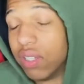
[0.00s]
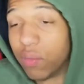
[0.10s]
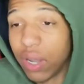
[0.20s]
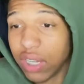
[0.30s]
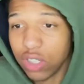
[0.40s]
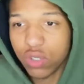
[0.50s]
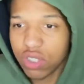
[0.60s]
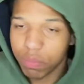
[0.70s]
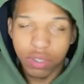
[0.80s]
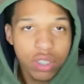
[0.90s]
Why can't you
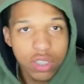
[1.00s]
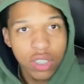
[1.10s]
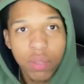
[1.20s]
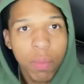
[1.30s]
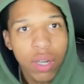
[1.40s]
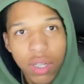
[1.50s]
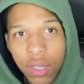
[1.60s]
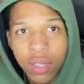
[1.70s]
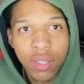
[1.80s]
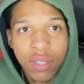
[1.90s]
just be legit, my
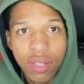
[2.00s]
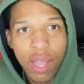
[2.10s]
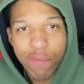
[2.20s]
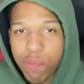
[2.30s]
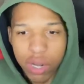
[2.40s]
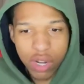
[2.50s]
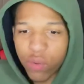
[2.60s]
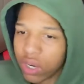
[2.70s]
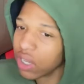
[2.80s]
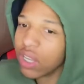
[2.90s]
nigga? Everybody
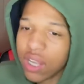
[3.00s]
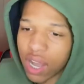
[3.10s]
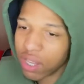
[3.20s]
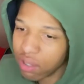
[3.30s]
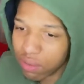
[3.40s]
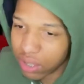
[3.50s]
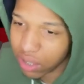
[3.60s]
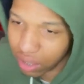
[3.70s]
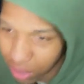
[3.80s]
wanna eat how you eat.